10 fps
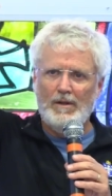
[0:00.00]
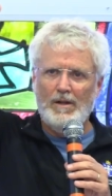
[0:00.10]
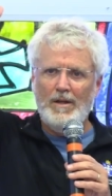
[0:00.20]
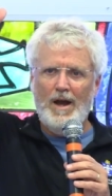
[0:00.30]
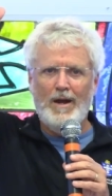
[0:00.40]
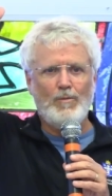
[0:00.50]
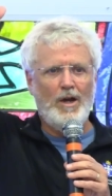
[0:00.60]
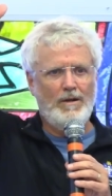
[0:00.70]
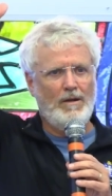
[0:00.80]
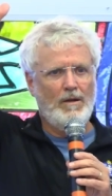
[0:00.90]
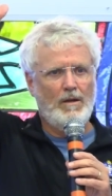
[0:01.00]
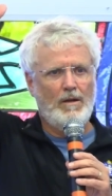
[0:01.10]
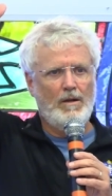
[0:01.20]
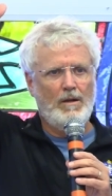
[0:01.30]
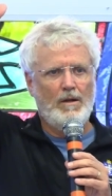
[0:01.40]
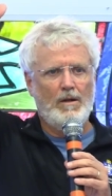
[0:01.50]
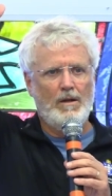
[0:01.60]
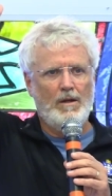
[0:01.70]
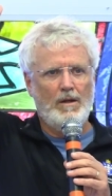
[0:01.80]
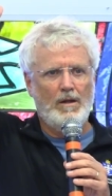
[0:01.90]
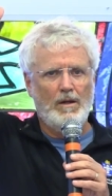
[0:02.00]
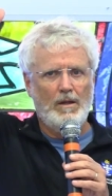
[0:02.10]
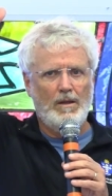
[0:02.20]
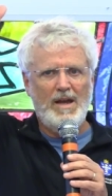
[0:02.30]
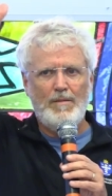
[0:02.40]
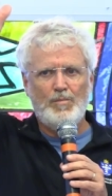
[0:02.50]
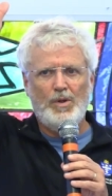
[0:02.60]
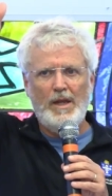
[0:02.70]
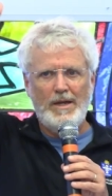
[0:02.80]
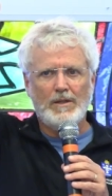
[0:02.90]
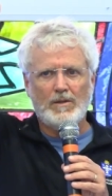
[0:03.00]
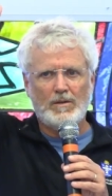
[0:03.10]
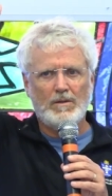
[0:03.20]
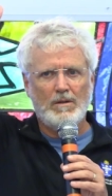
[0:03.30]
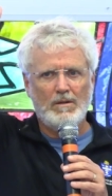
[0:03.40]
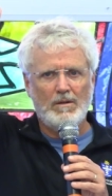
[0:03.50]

on the highway, that place